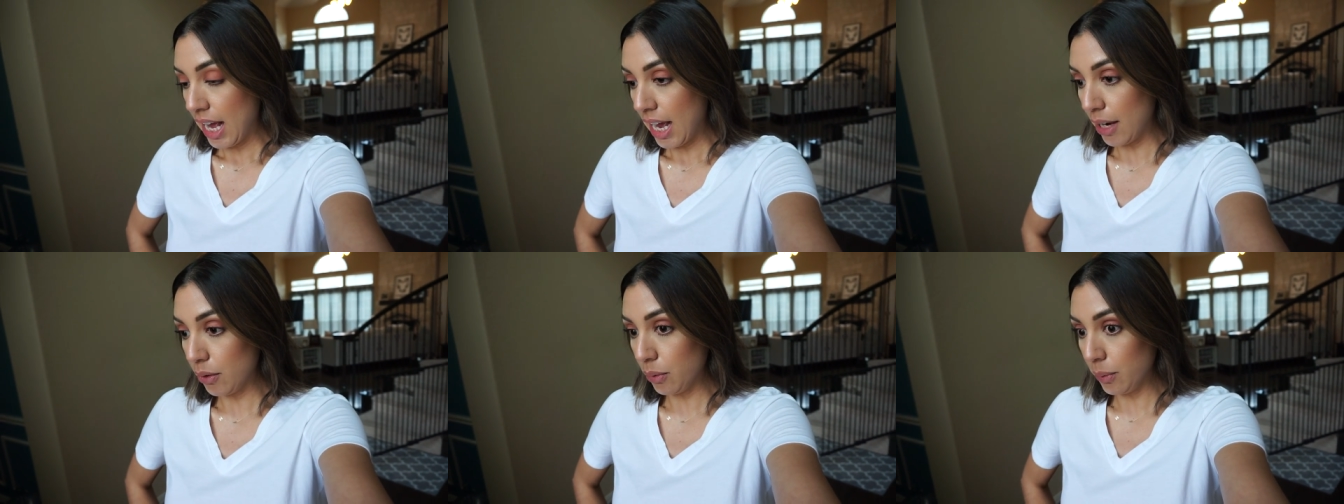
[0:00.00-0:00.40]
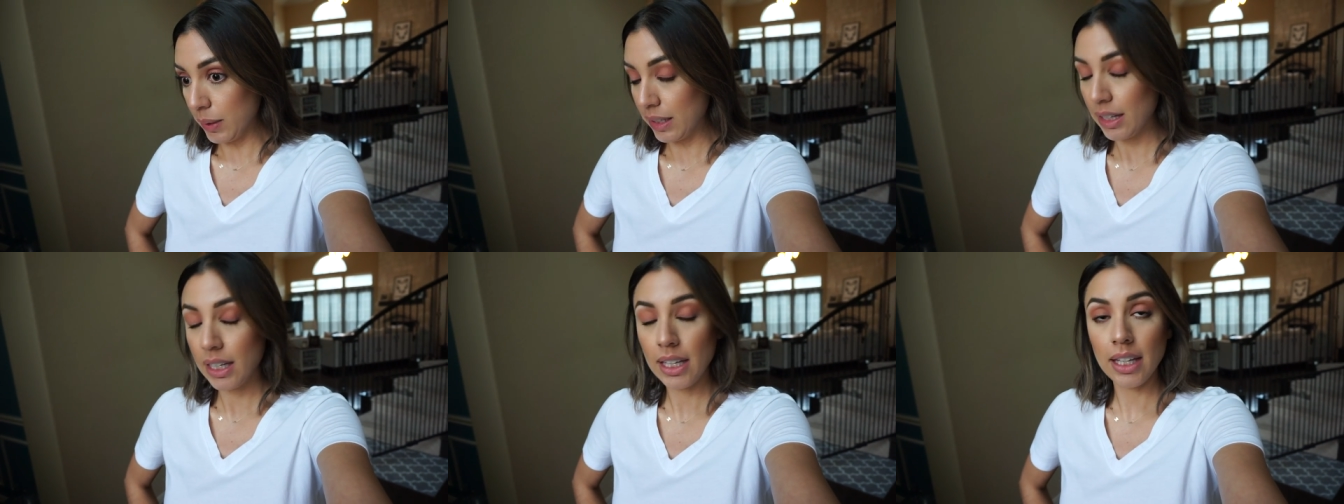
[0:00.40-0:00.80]
I
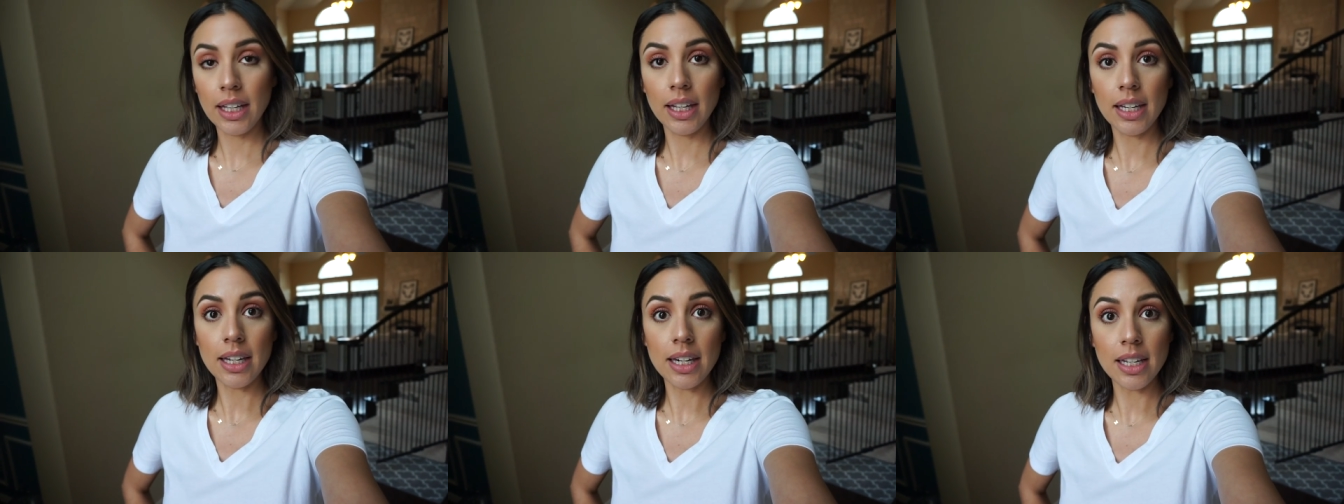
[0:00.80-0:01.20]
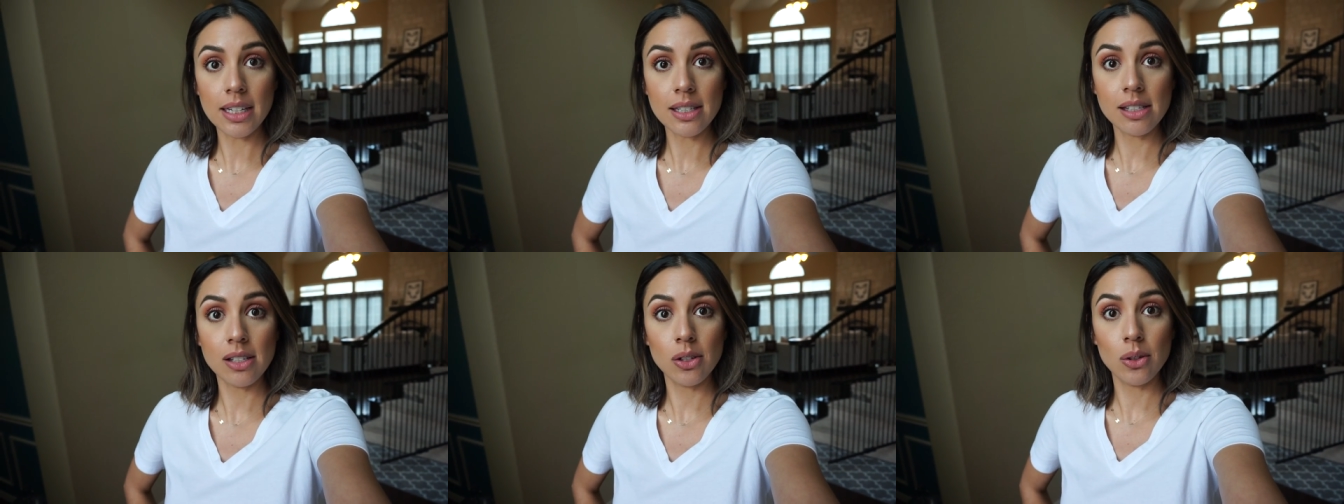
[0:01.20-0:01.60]
really
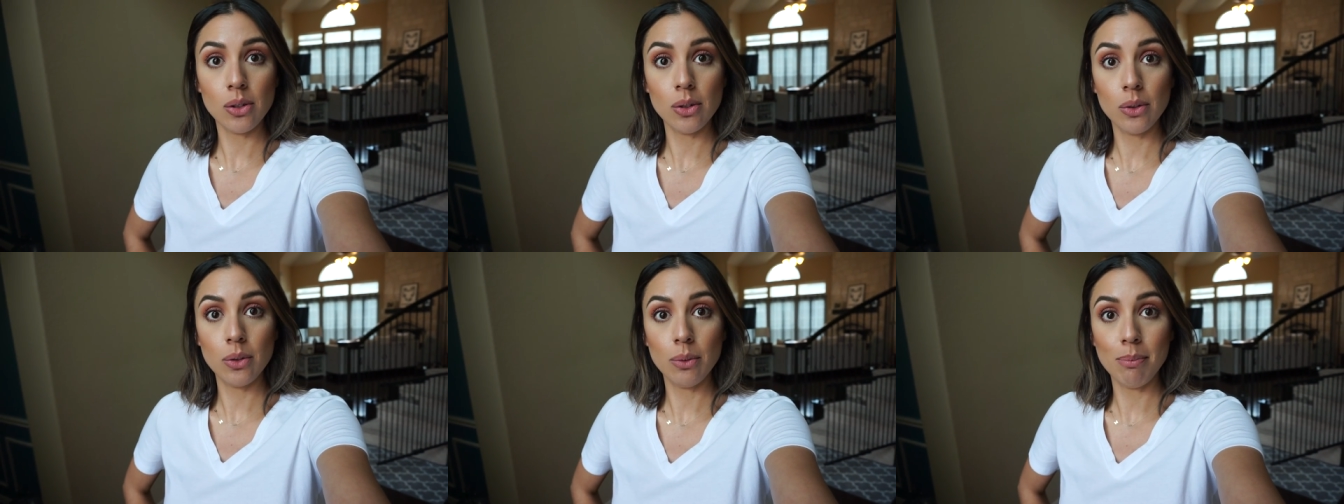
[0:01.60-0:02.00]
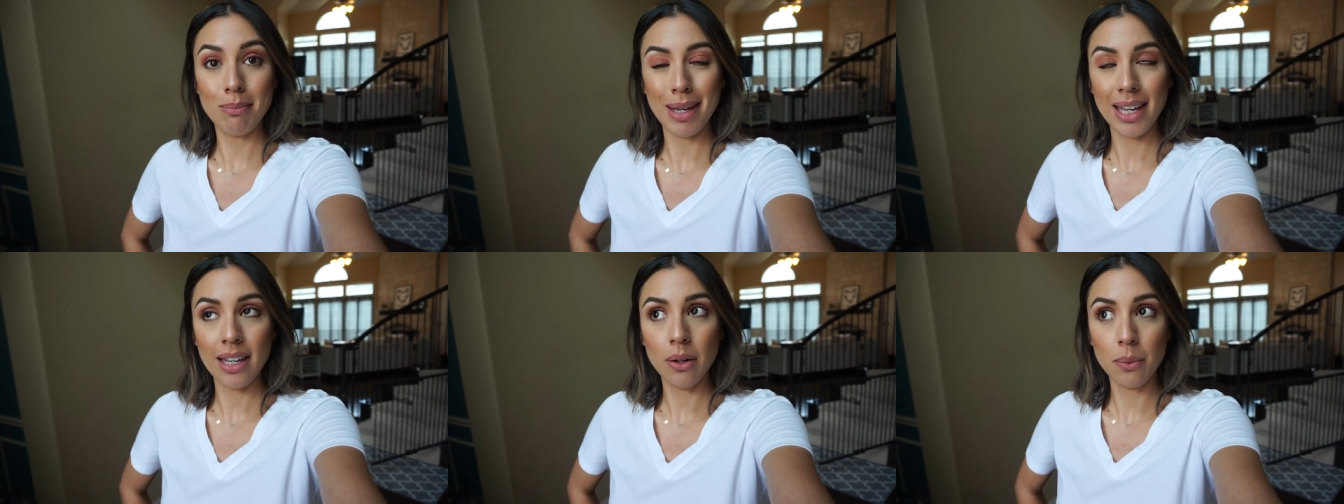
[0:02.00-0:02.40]
need to
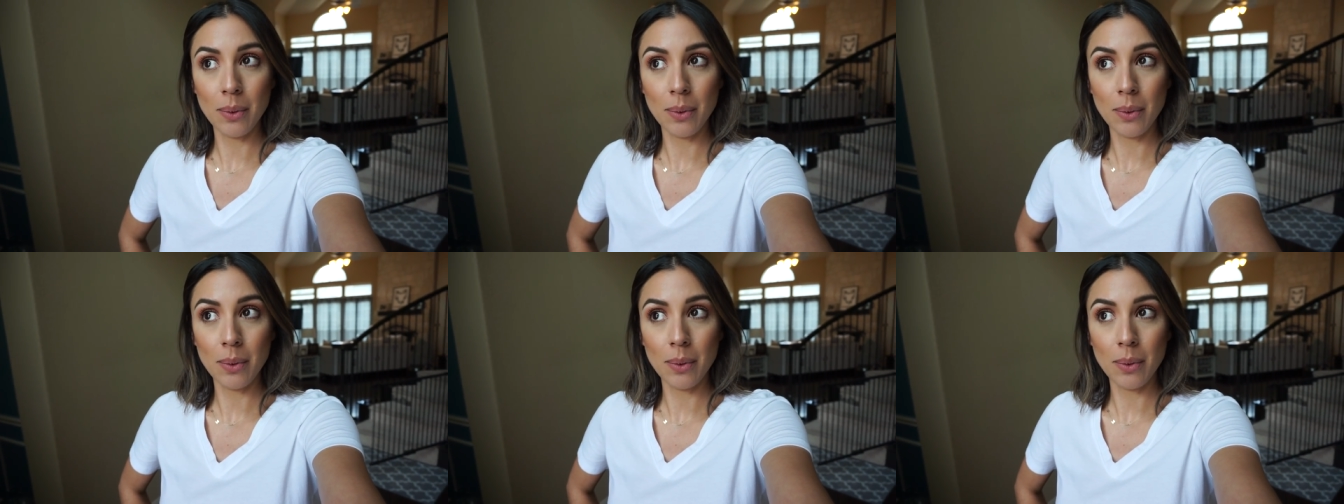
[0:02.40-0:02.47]
make